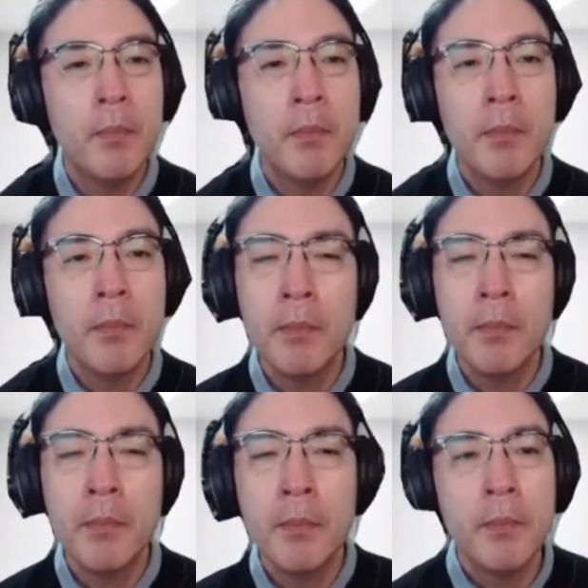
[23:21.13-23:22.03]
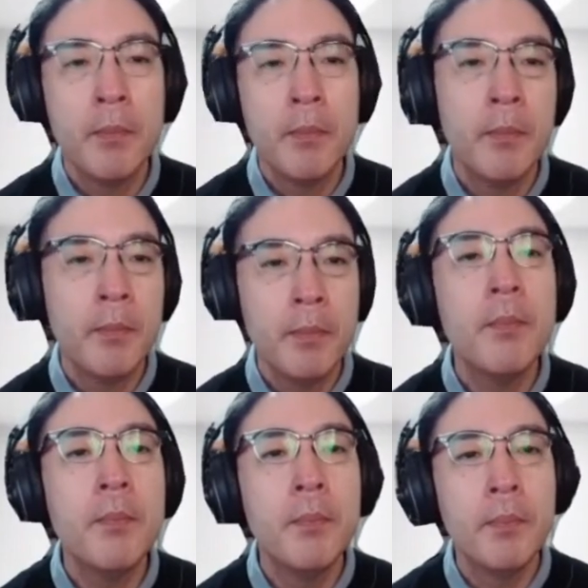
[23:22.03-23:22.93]

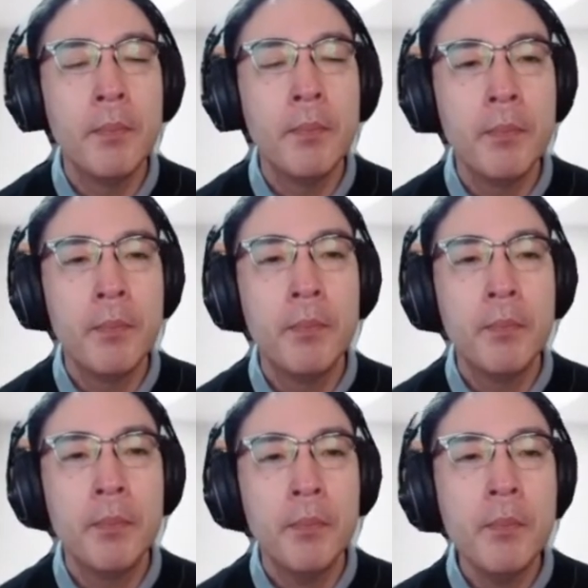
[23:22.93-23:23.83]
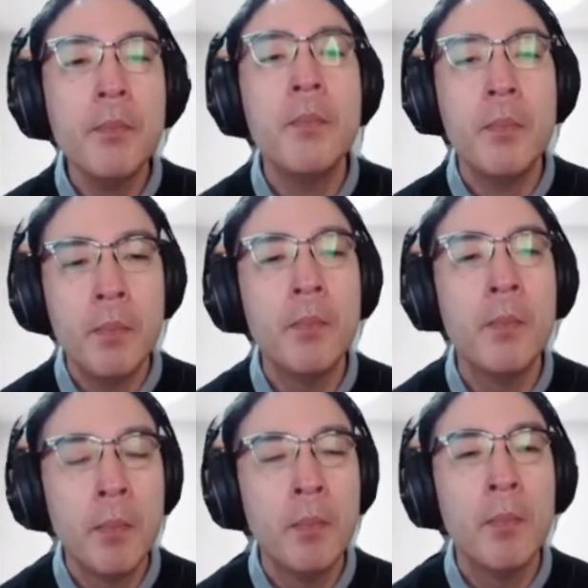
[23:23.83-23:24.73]

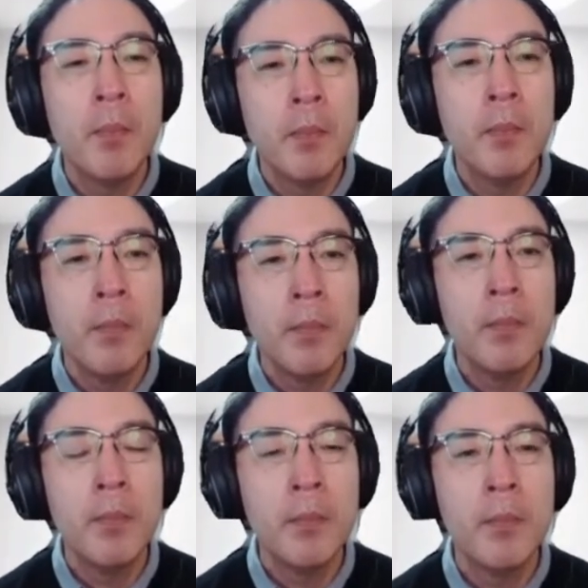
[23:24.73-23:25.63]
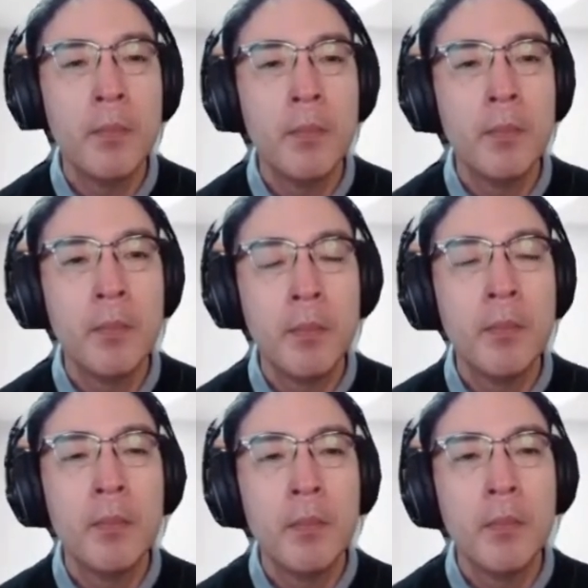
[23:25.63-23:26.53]

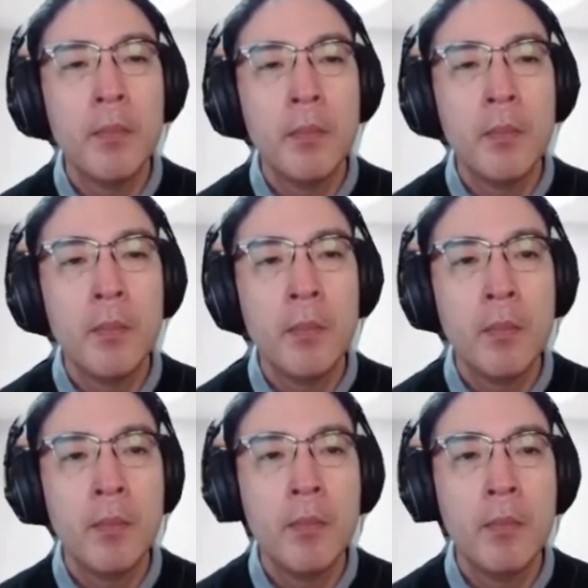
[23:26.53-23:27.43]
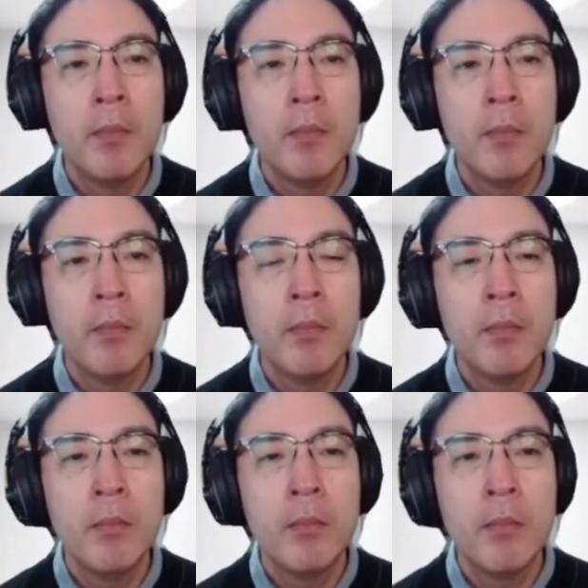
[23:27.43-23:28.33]

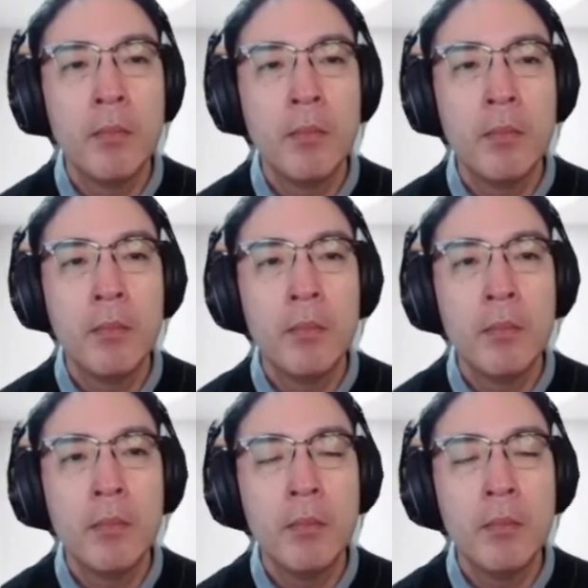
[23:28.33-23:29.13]
[no speech]